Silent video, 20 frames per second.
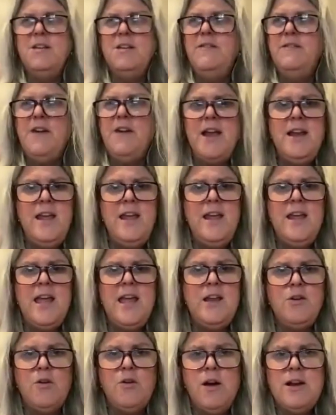inviting
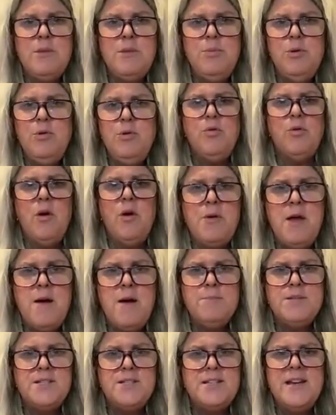incredible
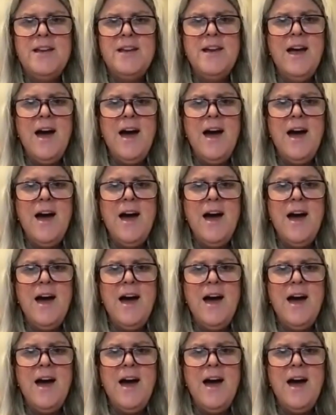grownups.